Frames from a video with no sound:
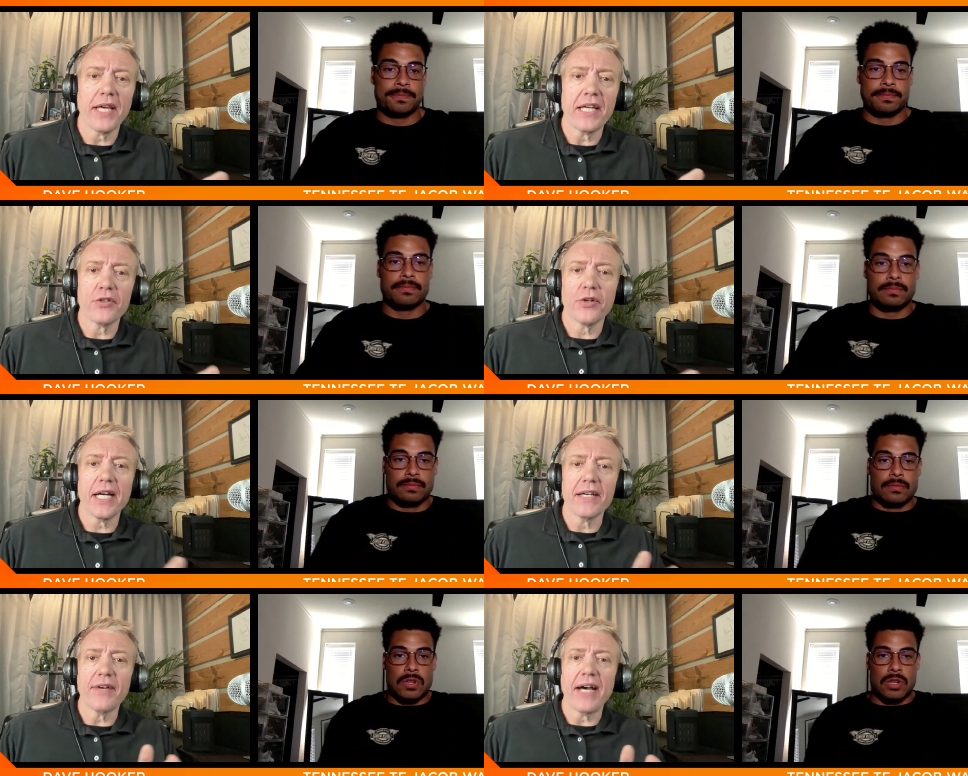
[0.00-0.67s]
Speaker 1: guys
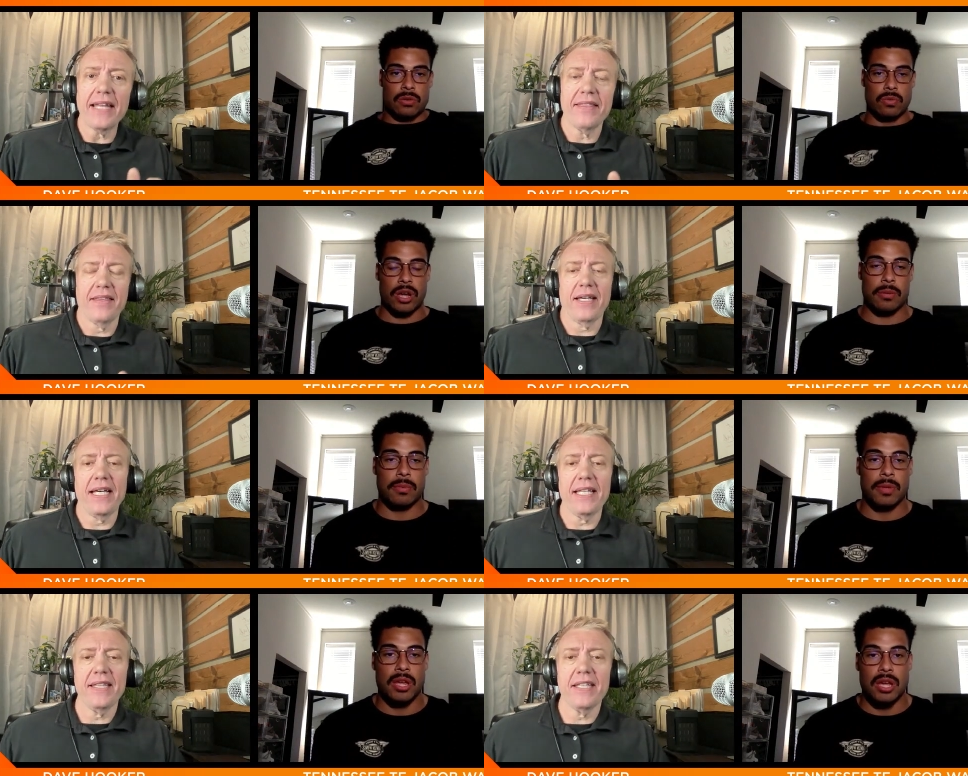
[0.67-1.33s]
really tough to
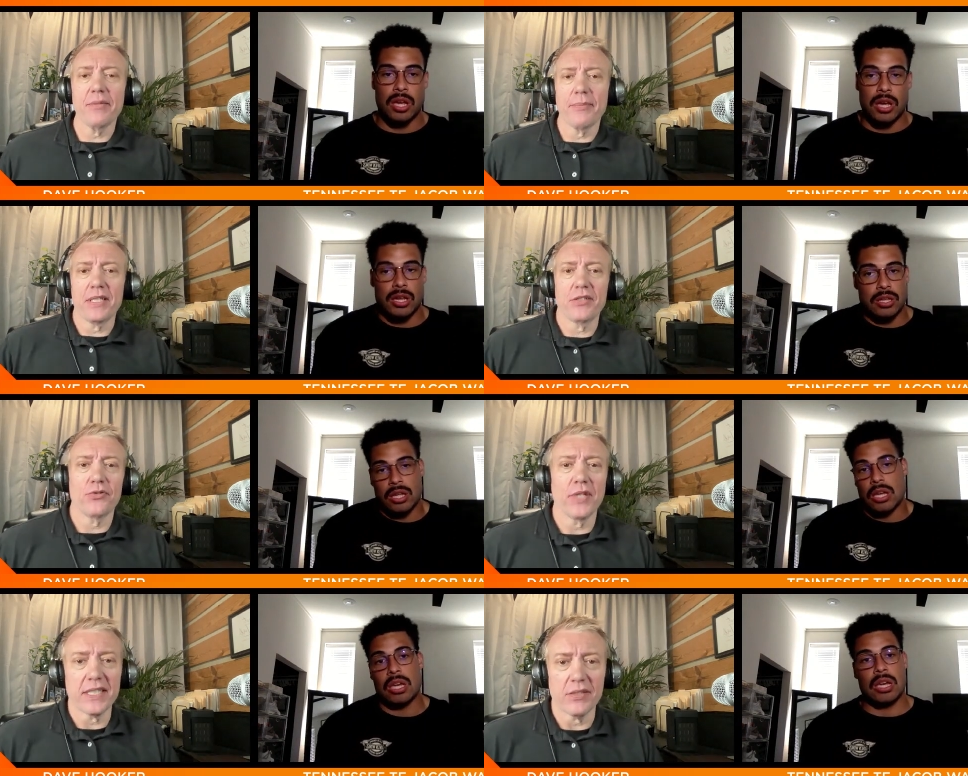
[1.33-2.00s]
defend. And you're
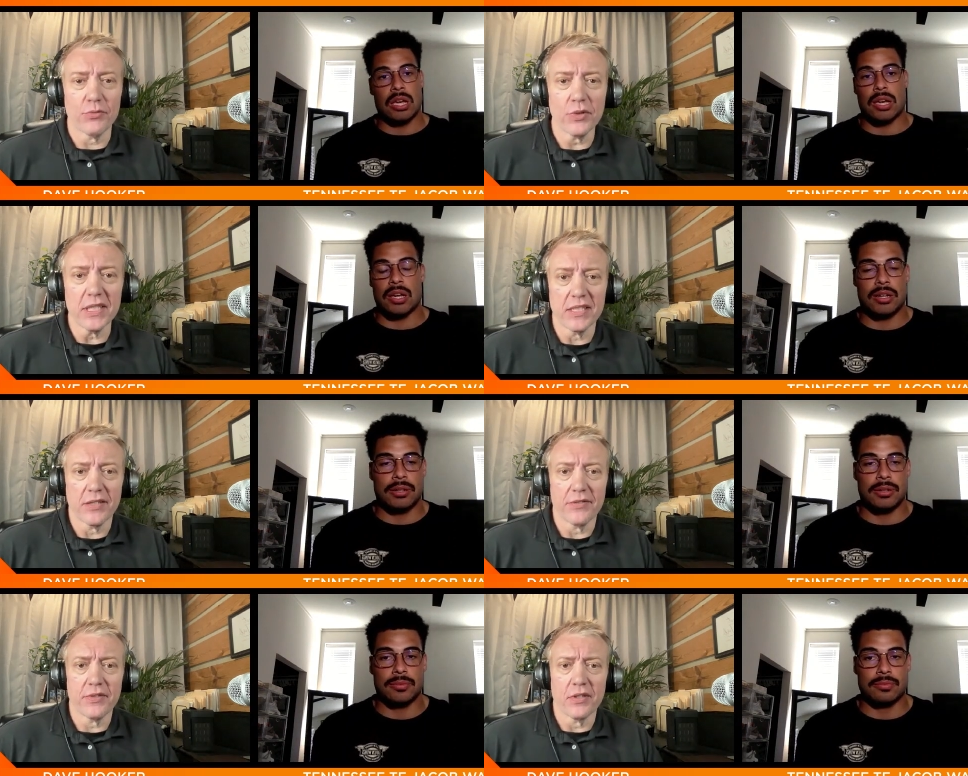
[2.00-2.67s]
stuck, right?
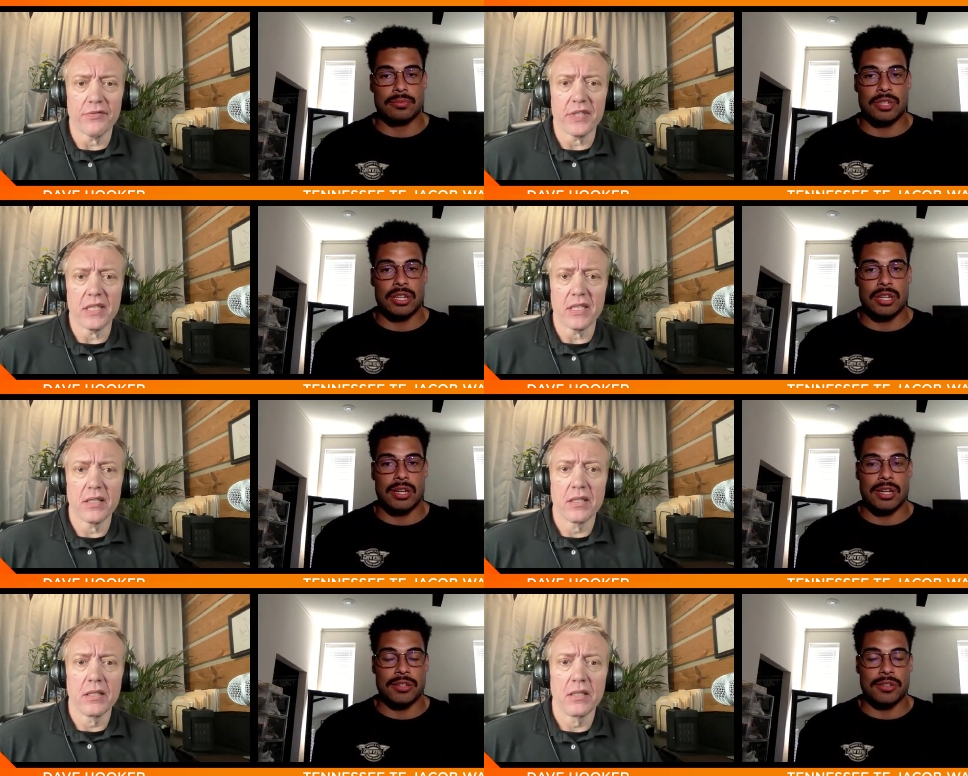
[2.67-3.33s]
Speaker 2: So and like
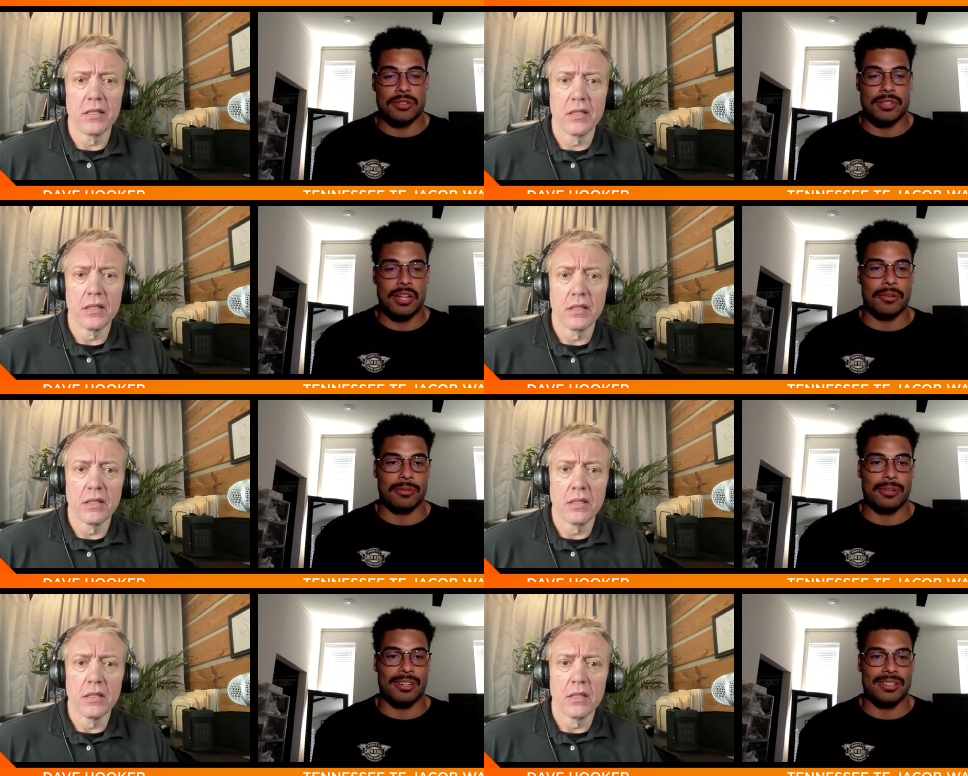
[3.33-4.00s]
yeah, yeah you you have
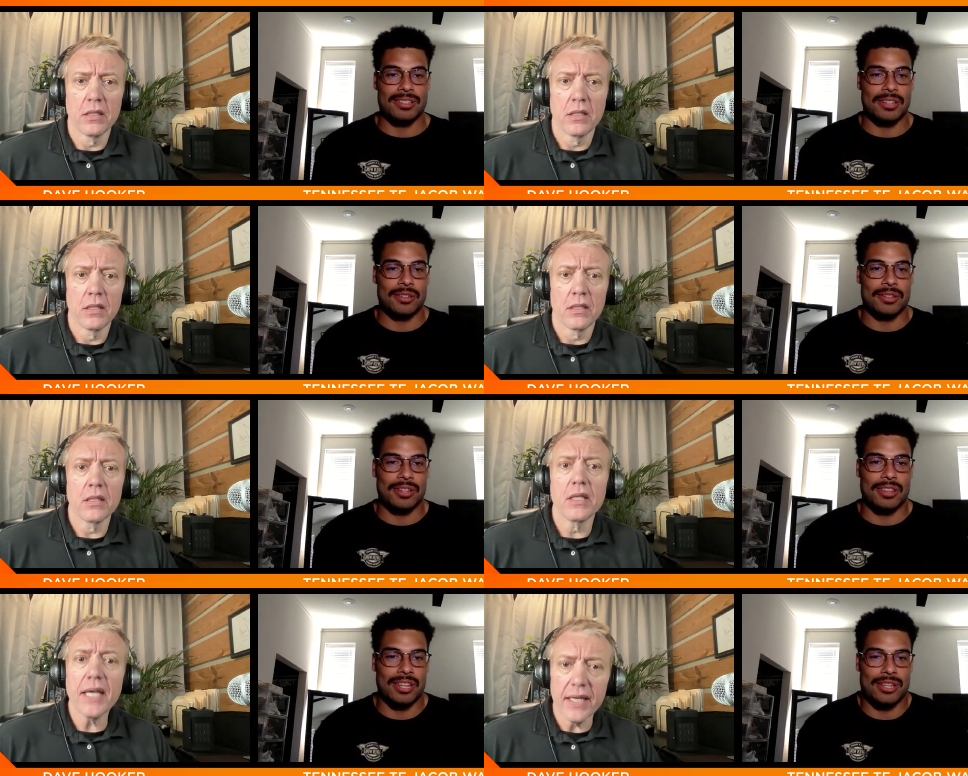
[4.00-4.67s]
a
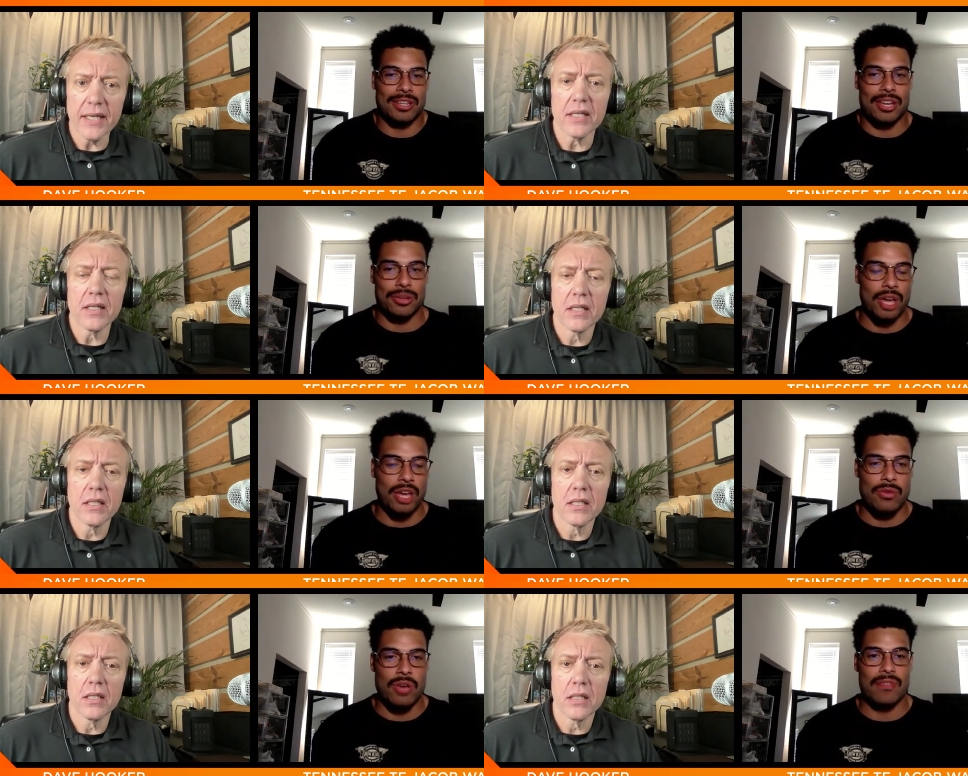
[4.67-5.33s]

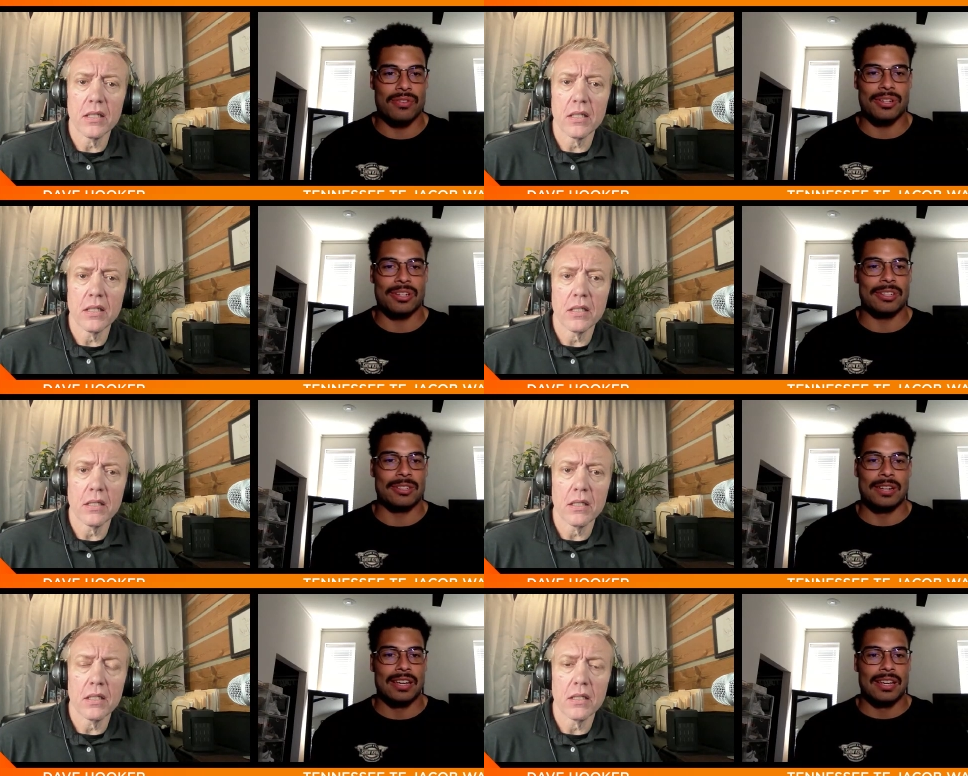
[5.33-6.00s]
like I was mentioned earlier,
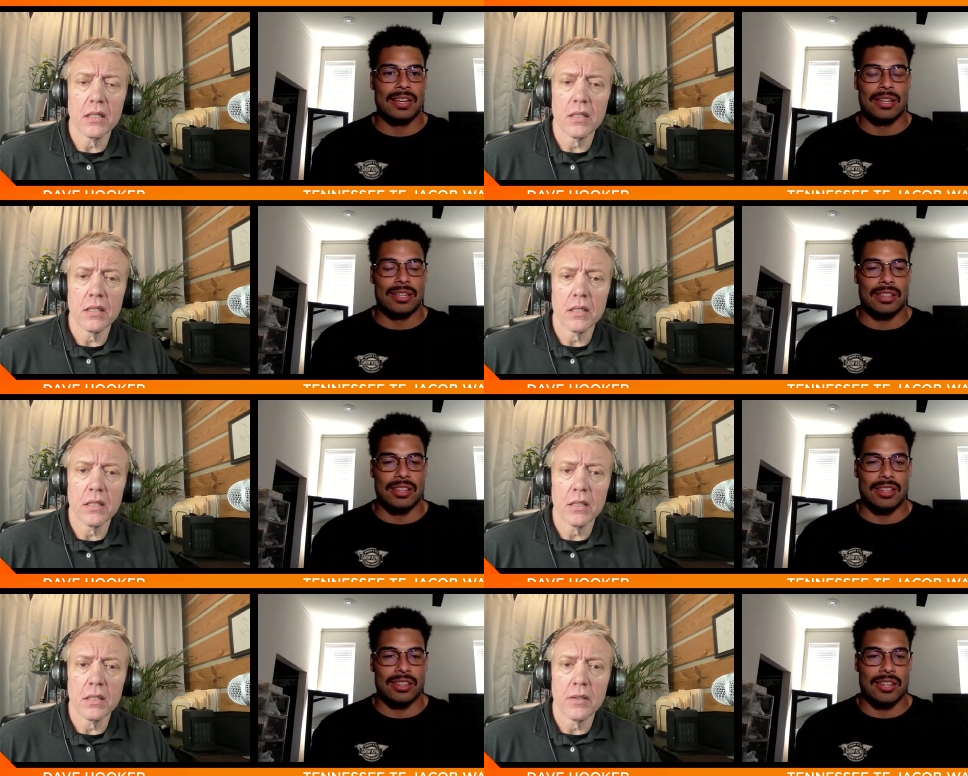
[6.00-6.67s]
you have a guy,
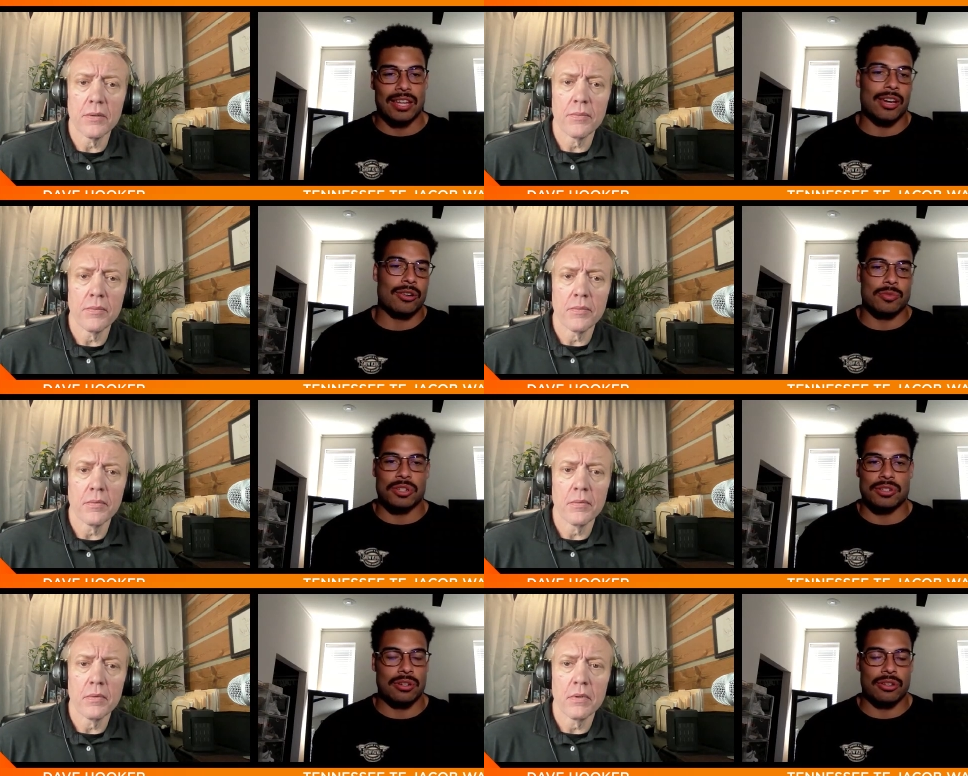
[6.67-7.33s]
you have two tight
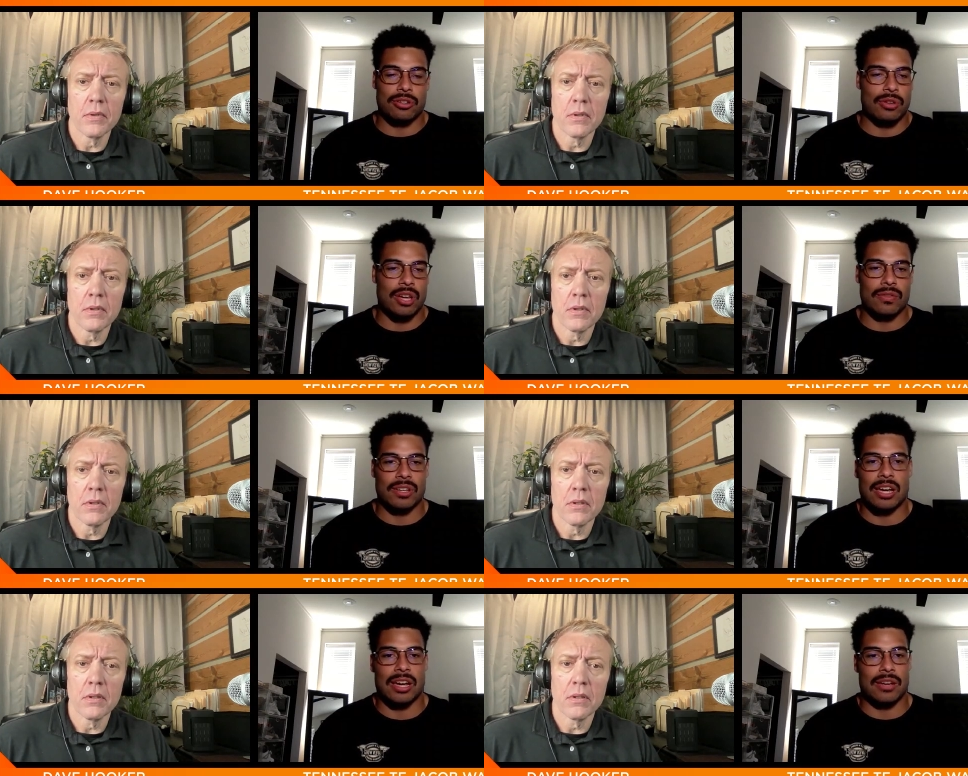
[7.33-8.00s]
ends in the game. You
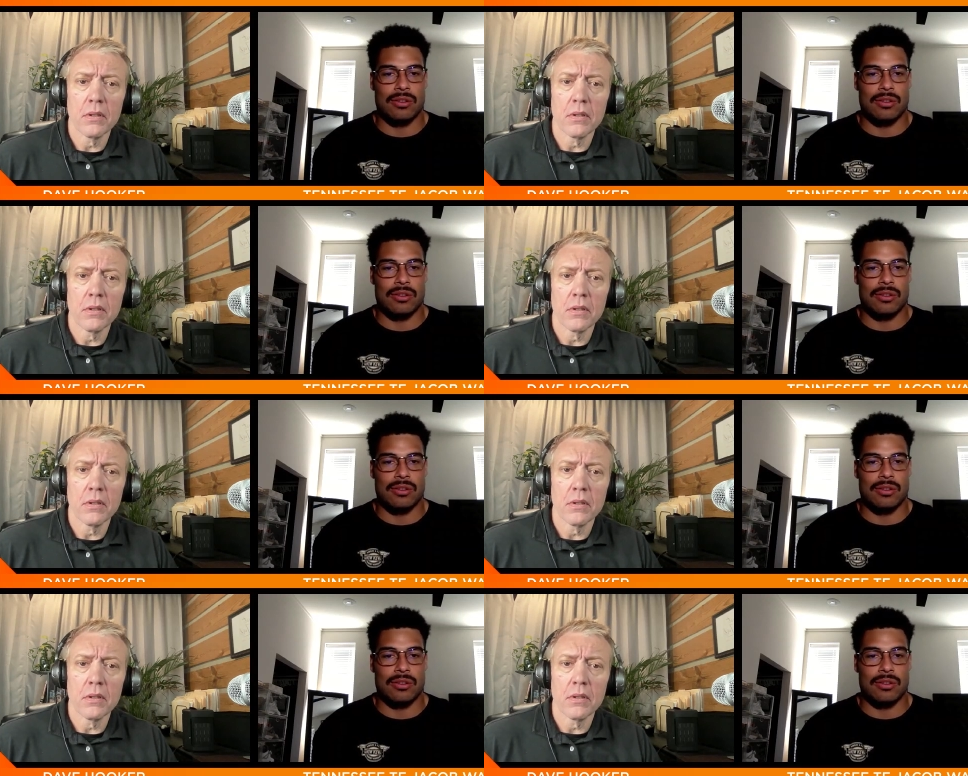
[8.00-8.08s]
have to play